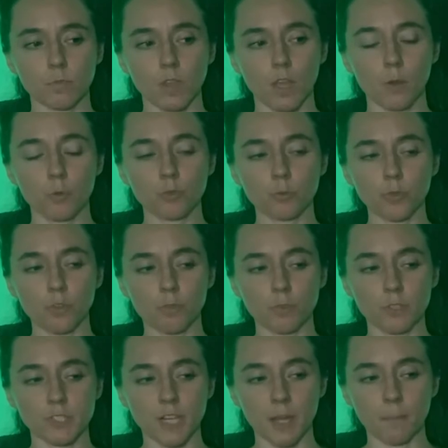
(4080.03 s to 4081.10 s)
was really the
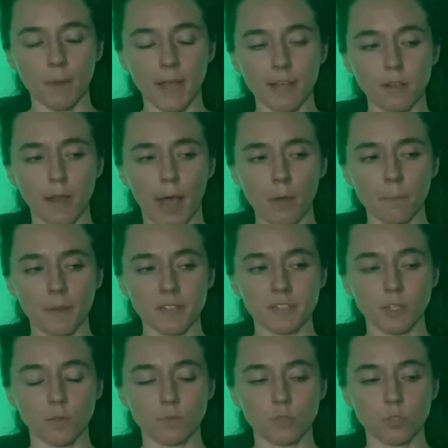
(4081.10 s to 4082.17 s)
first time I allowed
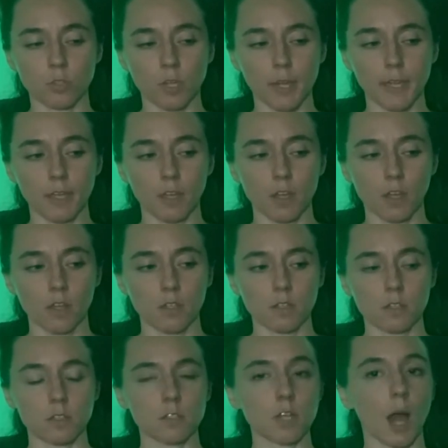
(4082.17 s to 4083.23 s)
myself to like
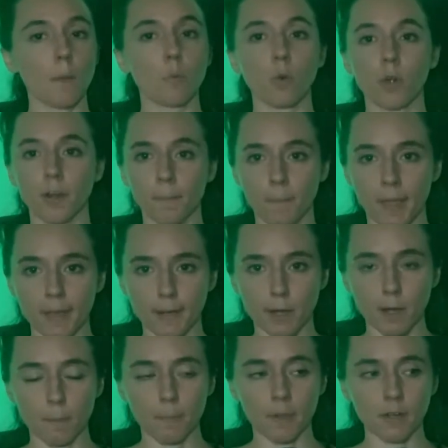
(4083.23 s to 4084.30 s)
stop wearing
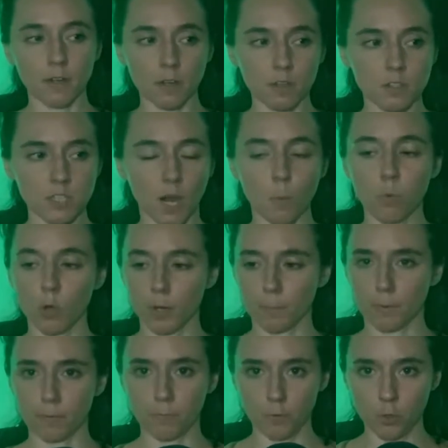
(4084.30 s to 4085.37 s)
makeup and stop wearing
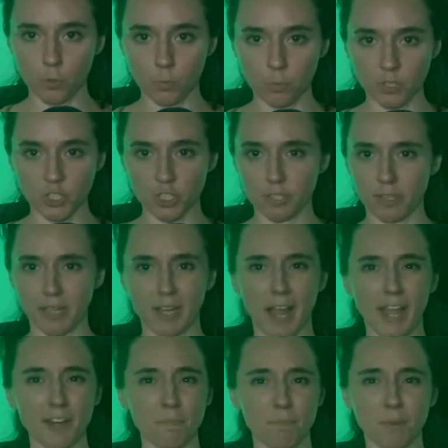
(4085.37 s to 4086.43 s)
perfume and just like
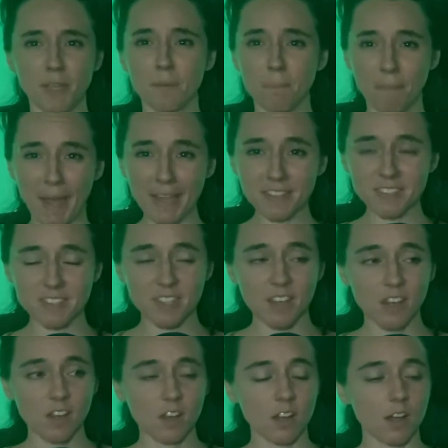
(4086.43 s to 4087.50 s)
kind of be a mess.
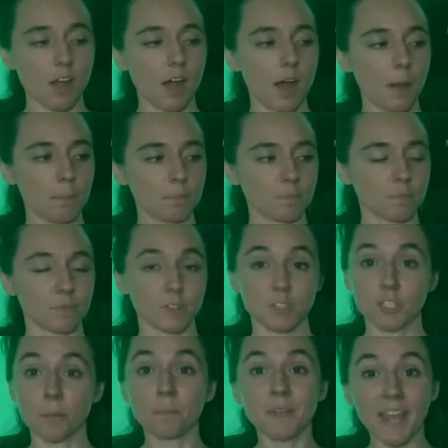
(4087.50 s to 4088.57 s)

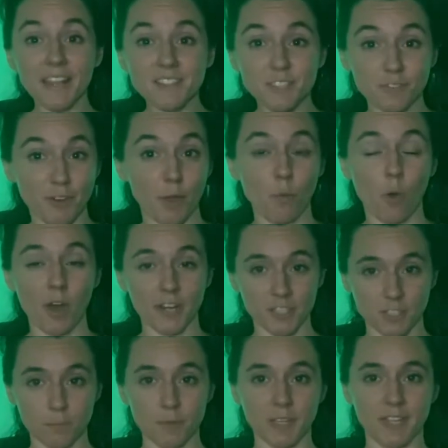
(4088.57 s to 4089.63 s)
Some days if I wanted to
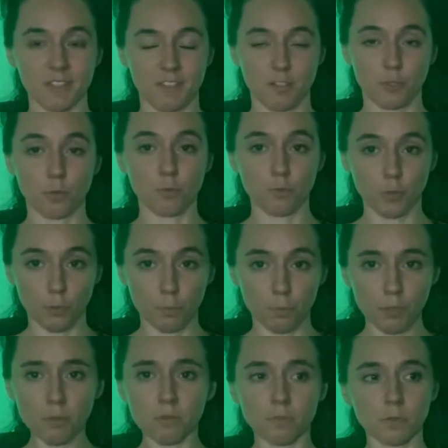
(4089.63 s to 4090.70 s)
be, and still feel
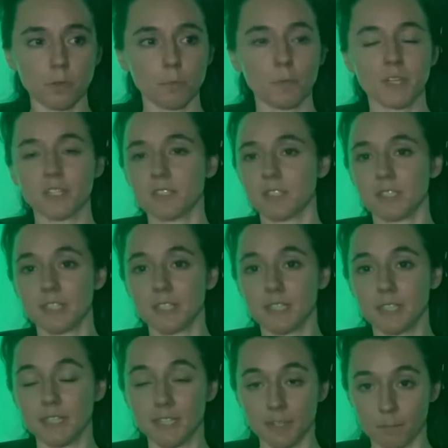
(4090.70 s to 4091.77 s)
beautiful, because he
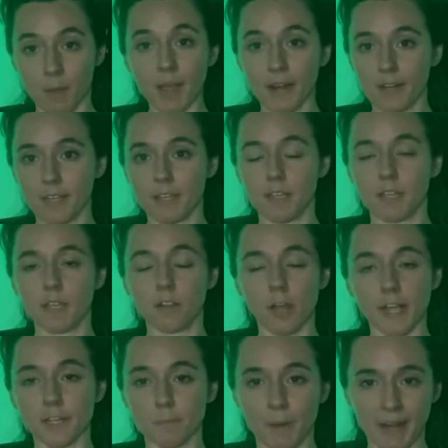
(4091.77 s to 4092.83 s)
didn't mind. He
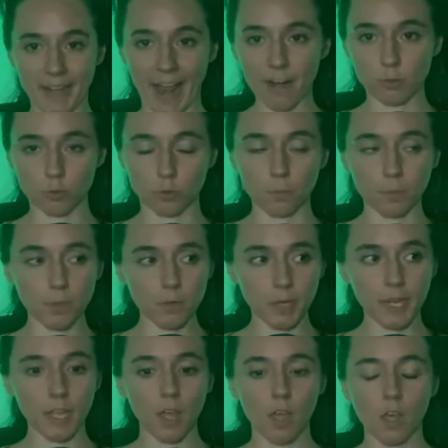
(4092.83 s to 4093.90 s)
liked my natural
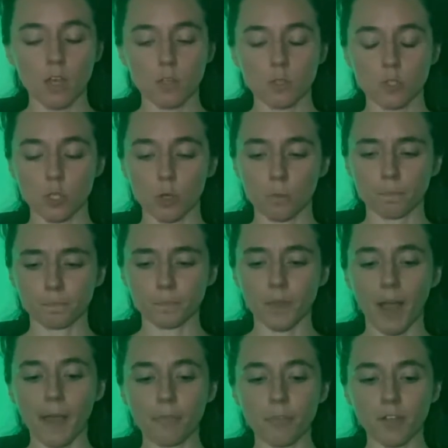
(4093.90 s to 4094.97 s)
beauty. So
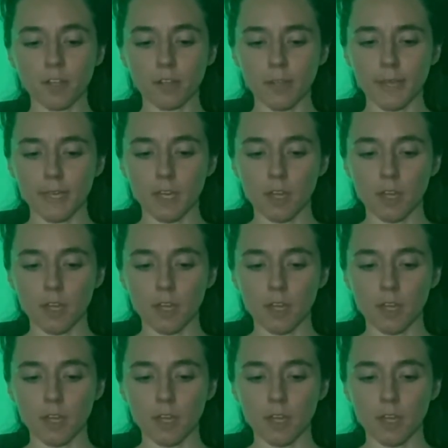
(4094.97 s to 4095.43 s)
I think like